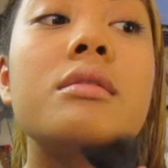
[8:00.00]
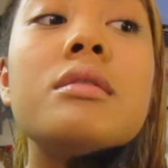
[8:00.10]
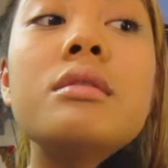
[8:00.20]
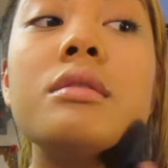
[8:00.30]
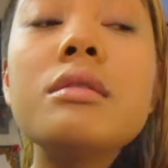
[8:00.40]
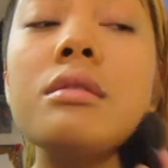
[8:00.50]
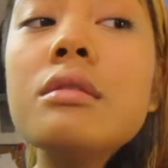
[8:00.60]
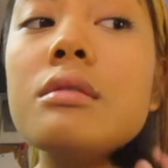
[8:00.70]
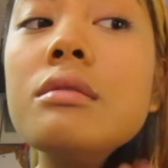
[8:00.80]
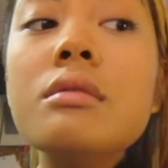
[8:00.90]

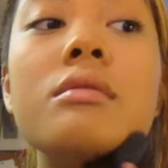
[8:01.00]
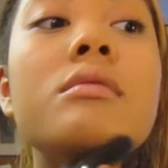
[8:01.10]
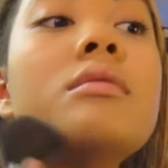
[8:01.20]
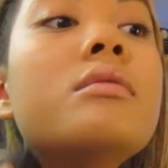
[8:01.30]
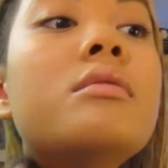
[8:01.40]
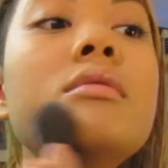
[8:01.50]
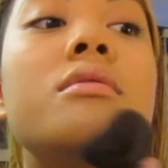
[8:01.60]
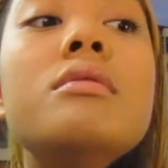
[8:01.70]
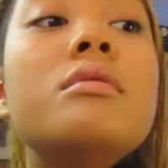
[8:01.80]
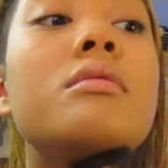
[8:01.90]

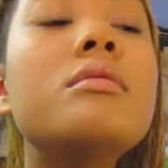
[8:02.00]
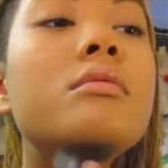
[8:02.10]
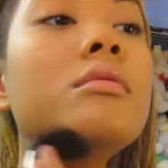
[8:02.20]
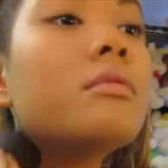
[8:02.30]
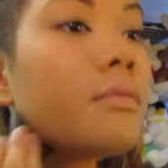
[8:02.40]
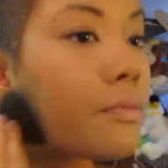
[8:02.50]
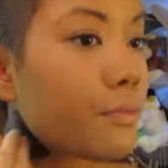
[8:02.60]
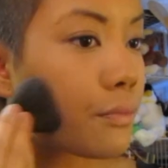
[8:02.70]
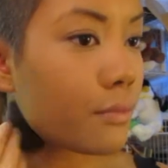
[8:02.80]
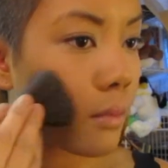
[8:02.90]

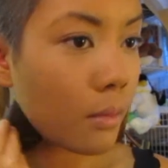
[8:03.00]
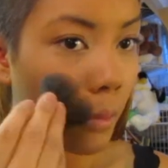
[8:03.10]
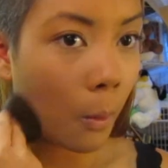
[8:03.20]
Nothing is said.